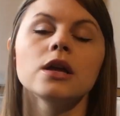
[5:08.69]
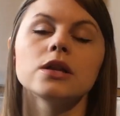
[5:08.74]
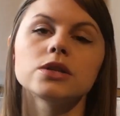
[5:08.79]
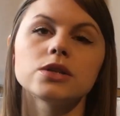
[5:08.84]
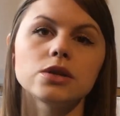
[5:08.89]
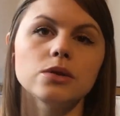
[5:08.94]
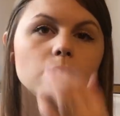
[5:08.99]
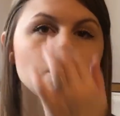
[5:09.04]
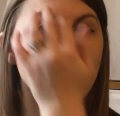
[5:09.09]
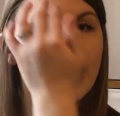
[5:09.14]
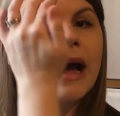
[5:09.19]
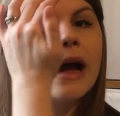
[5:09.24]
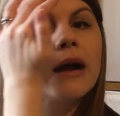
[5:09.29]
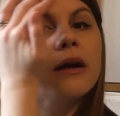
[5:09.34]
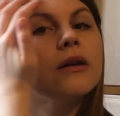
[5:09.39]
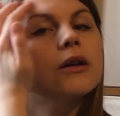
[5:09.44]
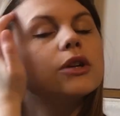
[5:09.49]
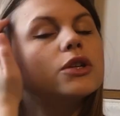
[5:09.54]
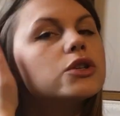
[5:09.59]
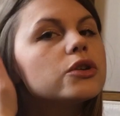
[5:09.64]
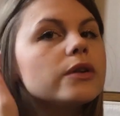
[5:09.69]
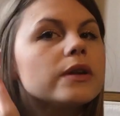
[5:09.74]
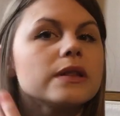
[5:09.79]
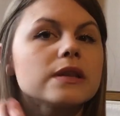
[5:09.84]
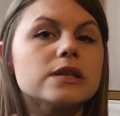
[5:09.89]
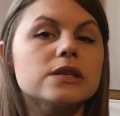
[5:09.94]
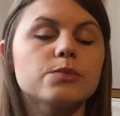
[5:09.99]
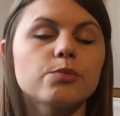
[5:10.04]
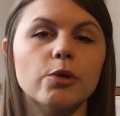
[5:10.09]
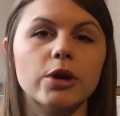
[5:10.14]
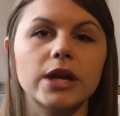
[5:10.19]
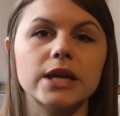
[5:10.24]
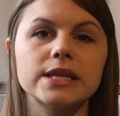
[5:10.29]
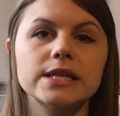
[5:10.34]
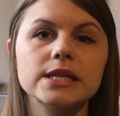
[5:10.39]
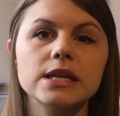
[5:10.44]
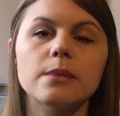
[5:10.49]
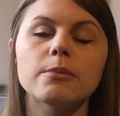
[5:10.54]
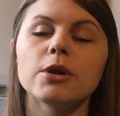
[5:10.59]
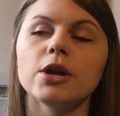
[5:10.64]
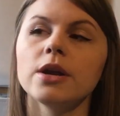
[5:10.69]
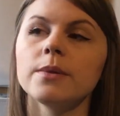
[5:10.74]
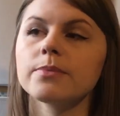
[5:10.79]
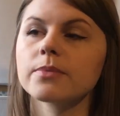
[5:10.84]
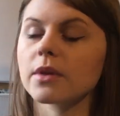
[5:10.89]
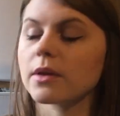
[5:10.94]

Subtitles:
to wear during the spring and summer.